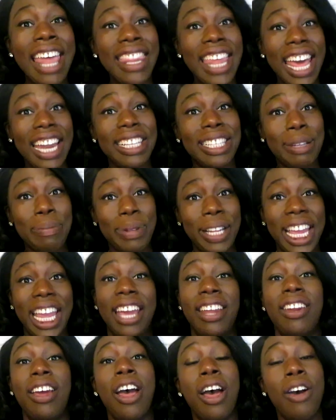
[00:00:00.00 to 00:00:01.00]
And that is the
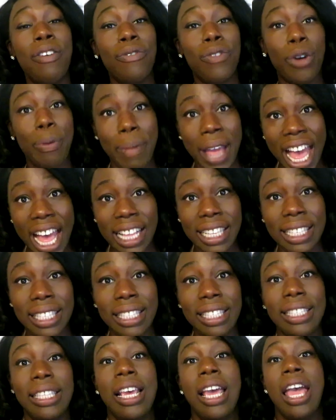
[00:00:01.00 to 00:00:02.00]
plan for
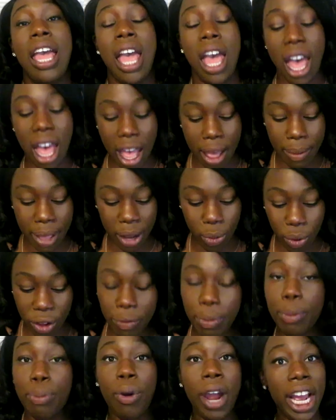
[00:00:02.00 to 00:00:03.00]
masks. And
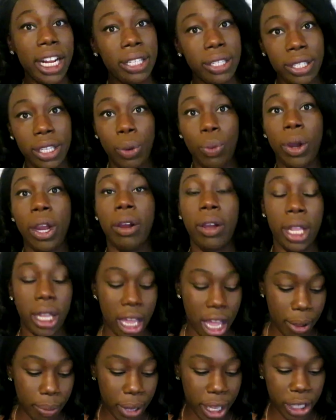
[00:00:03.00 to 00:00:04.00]
we've been practicing
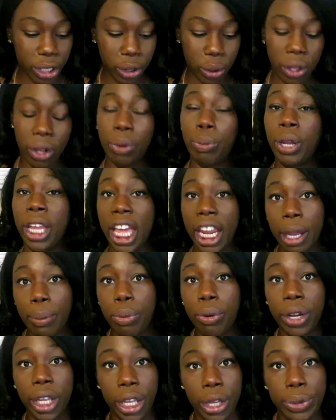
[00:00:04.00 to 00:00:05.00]
wearing them, and so they're
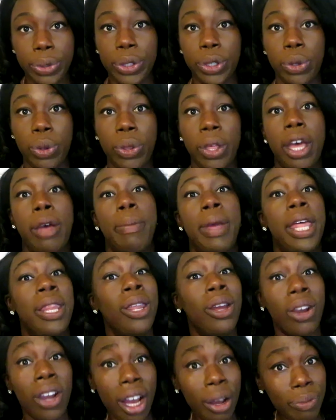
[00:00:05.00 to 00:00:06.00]
getting pretty used to them,
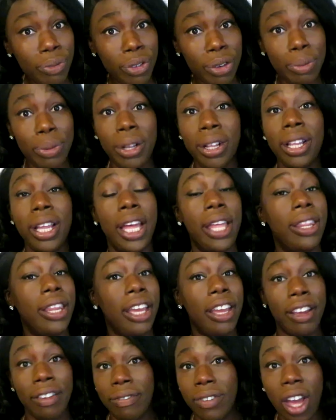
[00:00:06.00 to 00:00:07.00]
and they're comfortable,
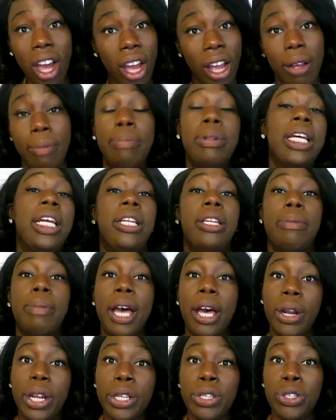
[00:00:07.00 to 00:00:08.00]
and they have not complained
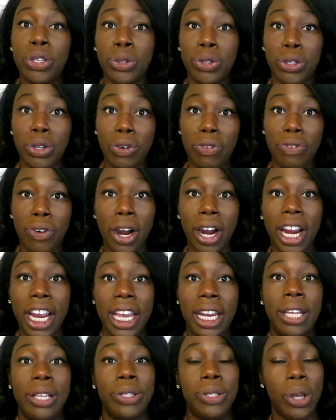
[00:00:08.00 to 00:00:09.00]
about it. So far
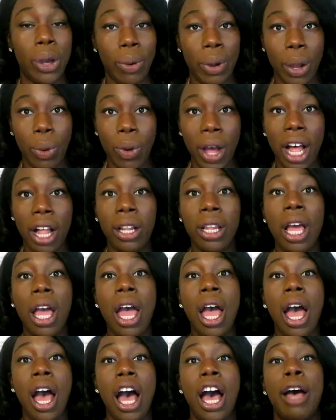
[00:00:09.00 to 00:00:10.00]
it is going well.
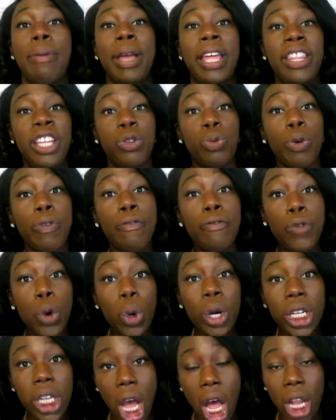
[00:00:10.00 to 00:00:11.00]
And these were
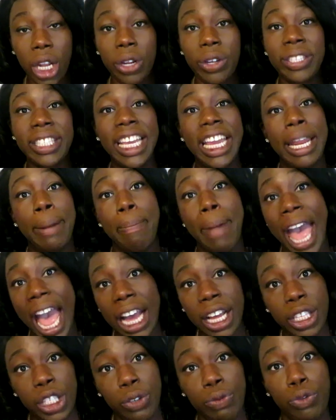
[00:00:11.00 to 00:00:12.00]
$4 in
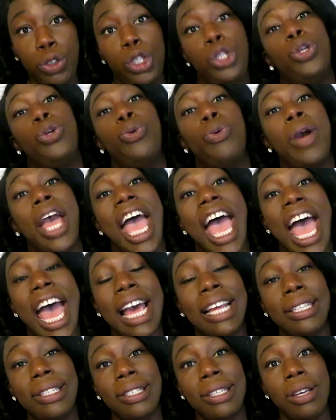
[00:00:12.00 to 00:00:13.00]
packs of 2
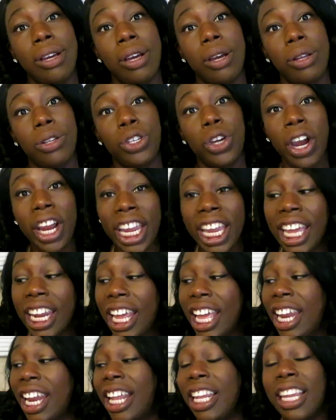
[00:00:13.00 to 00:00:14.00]
at
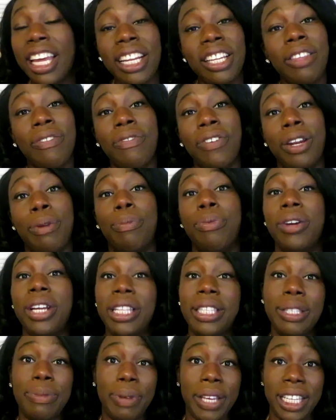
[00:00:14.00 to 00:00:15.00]
Target, and I like the fun
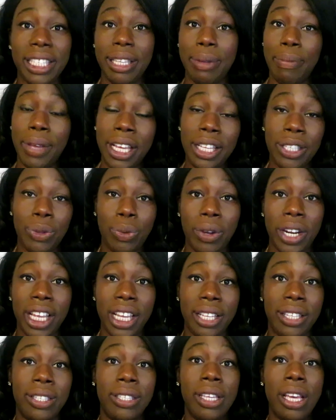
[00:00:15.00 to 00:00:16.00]
prints because it makes
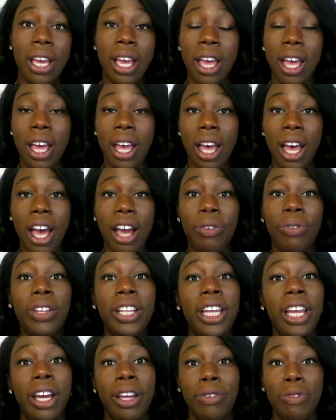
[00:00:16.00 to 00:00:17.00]
what is a
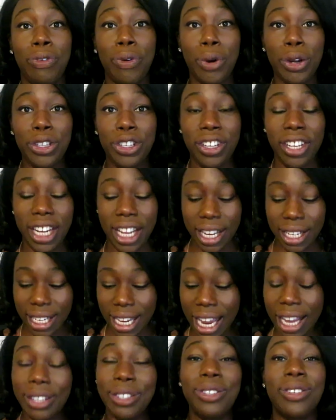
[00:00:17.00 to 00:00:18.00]
really
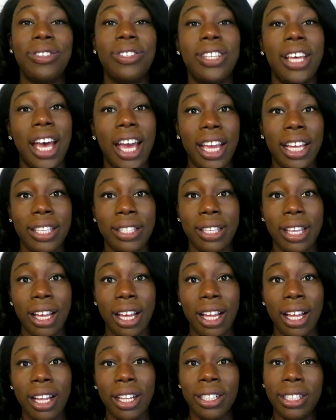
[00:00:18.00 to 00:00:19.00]
unfortunate exercise
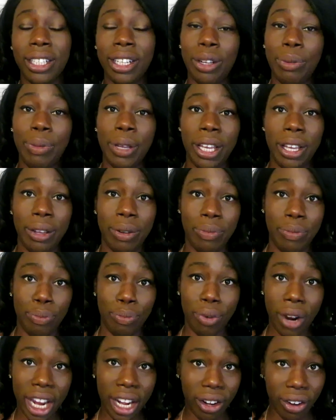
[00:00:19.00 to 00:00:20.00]
a little
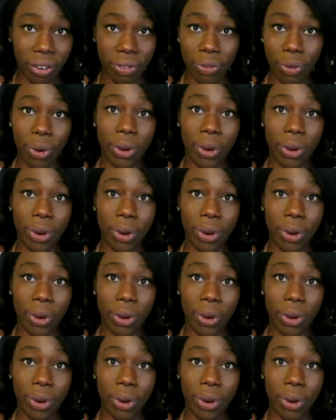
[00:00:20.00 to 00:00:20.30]
bit brighter